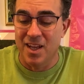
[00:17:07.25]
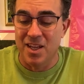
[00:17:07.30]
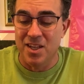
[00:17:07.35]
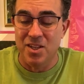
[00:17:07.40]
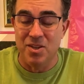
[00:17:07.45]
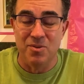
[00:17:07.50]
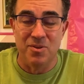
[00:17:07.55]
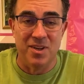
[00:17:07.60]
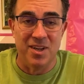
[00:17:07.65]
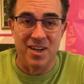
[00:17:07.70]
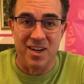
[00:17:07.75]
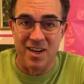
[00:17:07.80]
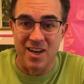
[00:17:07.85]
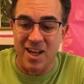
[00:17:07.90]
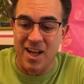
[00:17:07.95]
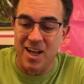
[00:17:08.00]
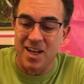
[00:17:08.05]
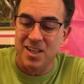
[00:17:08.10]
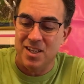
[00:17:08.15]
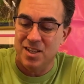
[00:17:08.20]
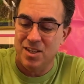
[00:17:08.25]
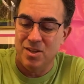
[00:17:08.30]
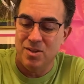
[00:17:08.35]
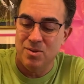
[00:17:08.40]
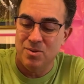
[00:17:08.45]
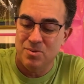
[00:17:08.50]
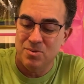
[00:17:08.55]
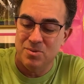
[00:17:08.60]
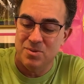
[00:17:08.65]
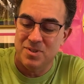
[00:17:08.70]
You cannot
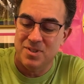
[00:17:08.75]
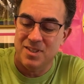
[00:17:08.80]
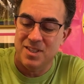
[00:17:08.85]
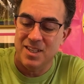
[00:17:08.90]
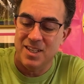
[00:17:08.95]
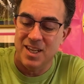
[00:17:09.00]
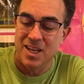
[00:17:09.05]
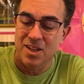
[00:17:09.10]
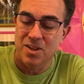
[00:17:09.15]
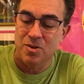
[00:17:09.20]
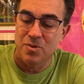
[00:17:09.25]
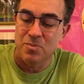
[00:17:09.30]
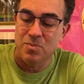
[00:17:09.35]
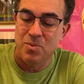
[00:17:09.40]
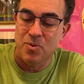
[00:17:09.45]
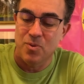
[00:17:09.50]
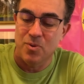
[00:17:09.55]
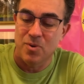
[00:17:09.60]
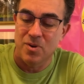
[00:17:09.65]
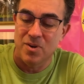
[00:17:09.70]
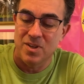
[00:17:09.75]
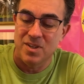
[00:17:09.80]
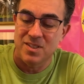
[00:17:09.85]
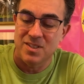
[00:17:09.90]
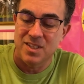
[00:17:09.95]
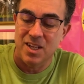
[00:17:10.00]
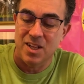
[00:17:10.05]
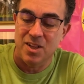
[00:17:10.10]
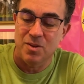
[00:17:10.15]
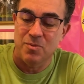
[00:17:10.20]
use the yellow
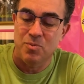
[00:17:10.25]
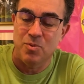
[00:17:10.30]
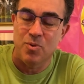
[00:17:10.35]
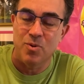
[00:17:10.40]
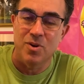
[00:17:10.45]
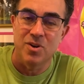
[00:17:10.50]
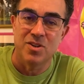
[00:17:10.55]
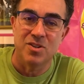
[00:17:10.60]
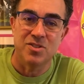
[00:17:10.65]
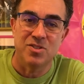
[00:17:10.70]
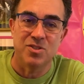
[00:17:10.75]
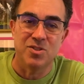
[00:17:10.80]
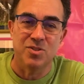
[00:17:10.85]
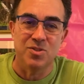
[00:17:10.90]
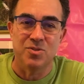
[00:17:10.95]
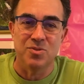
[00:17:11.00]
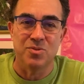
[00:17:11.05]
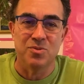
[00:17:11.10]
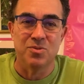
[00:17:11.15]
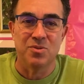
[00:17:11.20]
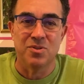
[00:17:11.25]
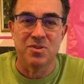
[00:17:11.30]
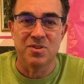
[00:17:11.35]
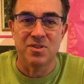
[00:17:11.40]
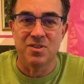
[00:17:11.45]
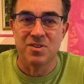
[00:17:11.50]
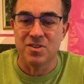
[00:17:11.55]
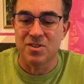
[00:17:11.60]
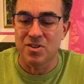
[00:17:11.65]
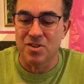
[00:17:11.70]
teleport to
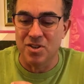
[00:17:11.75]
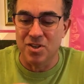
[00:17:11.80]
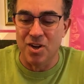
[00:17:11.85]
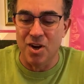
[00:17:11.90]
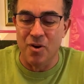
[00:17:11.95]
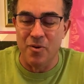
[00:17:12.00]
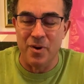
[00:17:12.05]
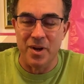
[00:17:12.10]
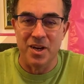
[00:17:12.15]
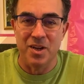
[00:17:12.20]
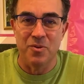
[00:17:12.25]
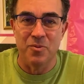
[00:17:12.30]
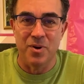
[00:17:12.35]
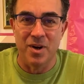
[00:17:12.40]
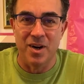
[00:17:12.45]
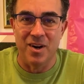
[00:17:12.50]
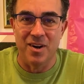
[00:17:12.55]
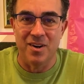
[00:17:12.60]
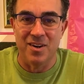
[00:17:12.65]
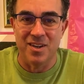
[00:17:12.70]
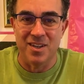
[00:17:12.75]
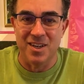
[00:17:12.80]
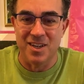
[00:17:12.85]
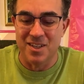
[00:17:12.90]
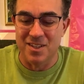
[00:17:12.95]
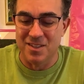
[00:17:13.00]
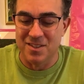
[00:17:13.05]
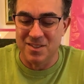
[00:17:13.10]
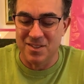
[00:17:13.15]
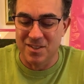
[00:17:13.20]
go anywhere.
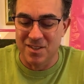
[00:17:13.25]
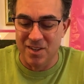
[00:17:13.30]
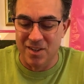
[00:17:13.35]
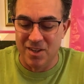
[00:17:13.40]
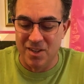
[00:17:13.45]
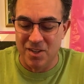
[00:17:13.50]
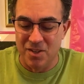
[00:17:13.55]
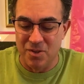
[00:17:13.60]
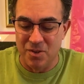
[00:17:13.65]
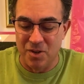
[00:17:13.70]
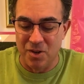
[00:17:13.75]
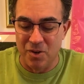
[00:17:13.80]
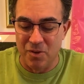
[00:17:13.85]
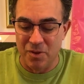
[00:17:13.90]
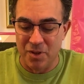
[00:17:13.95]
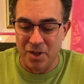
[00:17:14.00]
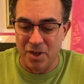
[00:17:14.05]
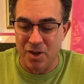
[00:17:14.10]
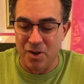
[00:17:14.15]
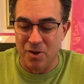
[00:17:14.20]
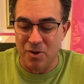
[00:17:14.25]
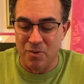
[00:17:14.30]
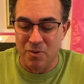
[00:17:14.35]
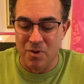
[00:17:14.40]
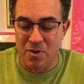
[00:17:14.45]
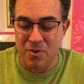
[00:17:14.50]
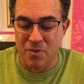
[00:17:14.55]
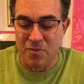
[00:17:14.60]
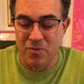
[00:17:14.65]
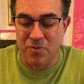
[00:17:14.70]
You can only go
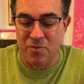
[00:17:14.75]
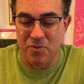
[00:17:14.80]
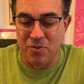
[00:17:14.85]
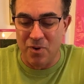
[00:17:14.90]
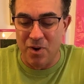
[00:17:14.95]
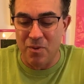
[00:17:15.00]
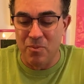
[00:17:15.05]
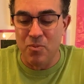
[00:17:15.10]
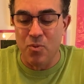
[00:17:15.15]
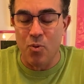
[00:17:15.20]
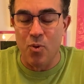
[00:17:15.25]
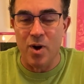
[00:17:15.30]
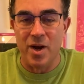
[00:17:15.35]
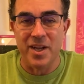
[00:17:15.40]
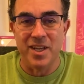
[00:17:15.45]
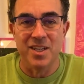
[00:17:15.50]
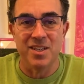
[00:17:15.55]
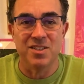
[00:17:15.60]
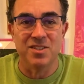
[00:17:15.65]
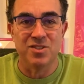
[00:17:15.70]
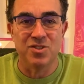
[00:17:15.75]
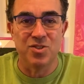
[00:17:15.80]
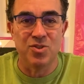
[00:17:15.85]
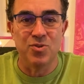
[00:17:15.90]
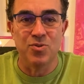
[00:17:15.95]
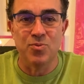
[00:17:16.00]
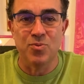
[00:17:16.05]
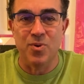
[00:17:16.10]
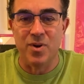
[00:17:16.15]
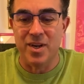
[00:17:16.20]
from white to
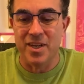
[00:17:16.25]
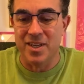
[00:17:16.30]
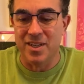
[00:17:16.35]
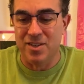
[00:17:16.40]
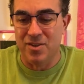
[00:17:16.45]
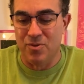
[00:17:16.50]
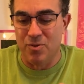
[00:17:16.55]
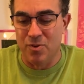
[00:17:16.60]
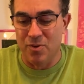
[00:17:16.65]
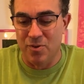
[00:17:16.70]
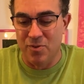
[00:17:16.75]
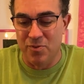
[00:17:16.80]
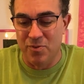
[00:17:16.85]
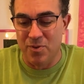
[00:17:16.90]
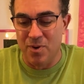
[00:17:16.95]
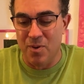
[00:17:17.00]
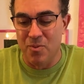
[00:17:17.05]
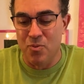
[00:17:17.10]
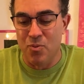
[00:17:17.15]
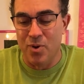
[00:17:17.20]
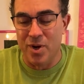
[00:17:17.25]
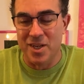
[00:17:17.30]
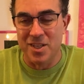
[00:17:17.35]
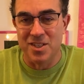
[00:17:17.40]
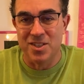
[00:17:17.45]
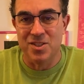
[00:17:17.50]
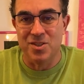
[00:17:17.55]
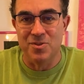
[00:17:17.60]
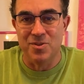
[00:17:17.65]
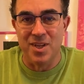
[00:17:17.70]
white or from white
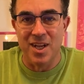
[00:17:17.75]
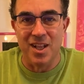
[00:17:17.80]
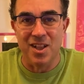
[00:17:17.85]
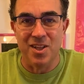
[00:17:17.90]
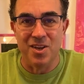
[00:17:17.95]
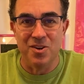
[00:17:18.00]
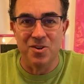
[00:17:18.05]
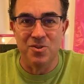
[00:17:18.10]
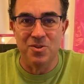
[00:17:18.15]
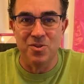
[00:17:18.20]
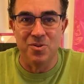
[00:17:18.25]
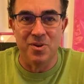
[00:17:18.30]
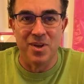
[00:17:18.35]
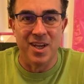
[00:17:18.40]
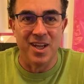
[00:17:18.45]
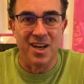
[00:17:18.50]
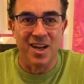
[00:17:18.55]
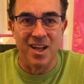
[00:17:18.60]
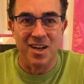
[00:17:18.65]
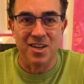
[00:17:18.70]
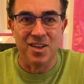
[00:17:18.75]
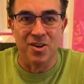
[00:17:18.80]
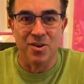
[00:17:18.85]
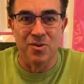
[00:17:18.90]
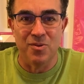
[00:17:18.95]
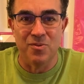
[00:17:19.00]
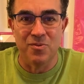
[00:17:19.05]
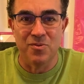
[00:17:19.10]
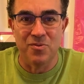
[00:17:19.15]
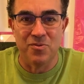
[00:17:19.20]
to yellow. You cannot
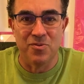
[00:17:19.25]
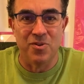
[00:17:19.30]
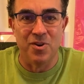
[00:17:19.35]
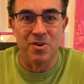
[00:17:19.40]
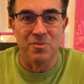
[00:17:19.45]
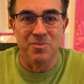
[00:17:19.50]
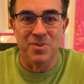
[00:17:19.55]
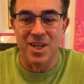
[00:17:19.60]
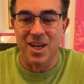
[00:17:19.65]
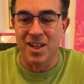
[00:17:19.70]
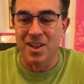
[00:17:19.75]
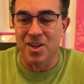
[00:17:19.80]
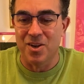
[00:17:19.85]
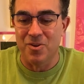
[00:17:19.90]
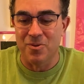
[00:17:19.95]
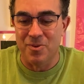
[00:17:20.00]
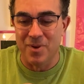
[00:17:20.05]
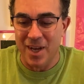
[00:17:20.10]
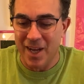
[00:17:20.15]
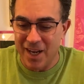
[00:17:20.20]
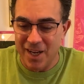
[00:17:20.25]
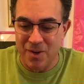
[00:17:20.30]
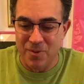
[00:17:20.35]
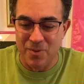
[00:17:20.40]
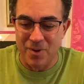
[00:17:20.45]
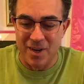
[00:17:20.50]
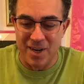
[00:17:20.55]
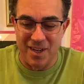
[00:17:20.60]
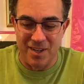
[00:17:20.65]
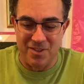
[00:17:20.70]
go from yellow
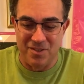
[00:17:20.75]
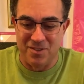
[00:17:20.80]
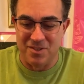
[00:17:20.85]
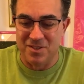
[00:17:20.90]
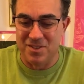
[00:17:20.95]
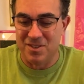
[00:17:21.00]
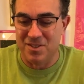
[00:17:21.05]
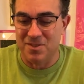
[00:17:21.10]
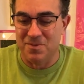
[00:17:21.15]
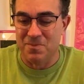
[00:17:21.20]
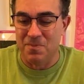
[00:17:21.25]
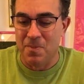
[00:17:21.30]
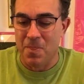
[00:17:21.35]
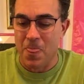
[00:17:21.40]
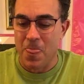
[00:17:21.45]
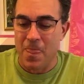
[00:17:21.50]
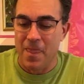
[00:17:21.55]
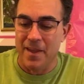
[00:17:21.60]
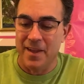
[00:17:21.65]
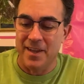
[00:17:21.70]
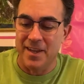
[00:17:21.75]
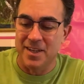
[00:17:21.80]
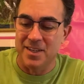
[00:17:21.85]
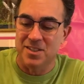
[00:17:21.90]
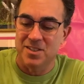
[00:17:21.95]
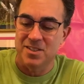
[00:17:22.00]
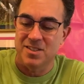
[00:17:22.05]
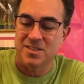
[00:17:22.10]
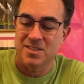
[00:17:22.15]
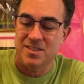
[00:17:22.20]
anywhere else. It
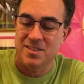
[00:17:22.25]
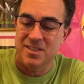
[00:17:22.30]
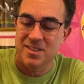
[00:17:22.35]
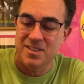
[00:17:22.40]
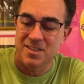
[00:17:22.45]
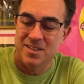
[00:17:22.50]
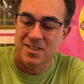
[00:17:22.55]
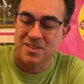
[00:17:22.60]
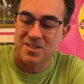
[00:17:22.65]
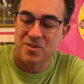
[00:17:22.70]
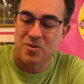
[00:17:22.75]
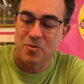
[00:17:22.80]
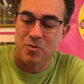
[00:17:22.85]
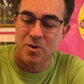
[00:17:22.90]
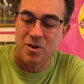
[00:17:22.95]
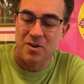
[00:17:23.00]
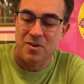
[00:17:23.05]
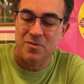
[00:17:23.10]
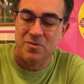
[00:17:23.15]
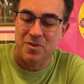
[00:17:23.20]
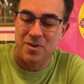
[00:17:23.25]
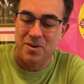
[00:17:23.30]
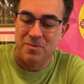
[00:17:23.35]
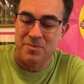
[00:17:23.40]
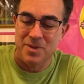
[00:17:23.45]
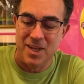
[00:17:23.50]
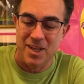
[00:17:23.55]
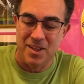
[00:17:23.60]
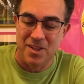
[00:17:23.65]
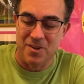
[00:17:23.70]
just doesn't work from
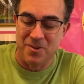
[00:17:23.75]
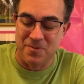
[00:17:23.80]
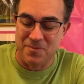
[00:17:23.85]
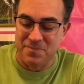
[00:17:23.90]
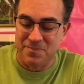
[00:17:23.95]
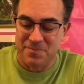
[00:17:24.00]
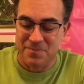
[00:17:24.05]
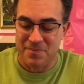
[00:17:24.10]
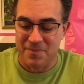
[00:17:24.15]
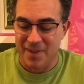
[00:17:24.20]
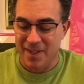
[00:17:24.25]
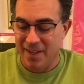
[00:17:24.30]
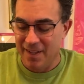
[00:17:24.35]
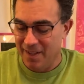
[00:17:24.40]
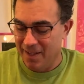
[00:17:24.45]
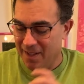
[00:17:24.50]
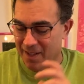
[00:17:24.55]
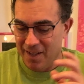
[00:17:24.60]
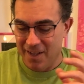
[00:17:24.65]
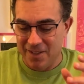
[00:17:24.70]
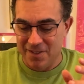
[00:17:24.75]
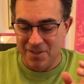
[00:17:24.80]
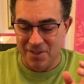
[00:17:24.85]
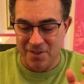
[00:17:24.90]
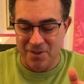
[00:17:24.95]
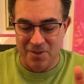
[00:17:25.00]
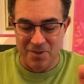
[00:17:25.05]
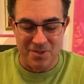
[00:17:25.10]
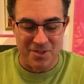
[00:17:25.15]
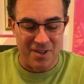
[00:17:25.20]
yellow. So
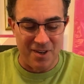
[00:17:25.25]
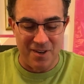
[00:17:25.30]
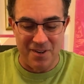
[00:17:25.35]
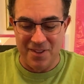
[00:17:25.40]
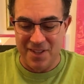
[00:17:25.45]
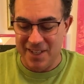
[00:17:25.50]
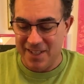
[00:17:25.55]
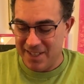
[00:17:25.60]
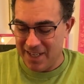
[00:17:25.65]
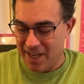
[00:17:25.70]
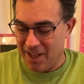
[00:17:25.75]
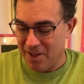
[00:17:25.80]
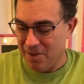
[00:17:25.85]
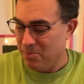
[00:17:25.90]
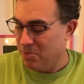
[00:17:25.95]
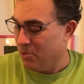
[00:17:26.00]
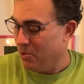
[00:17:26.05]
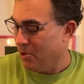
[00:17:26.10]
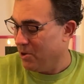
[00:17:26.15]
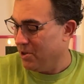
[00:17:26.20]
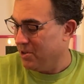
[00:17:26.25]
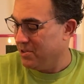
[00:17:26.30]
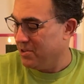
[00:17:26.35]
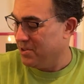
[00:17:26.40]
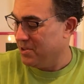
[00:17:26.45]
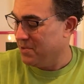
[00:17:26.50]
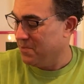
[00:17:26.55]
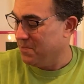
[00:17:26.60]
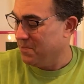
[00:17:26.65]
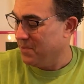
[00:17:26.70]
those are the teleports.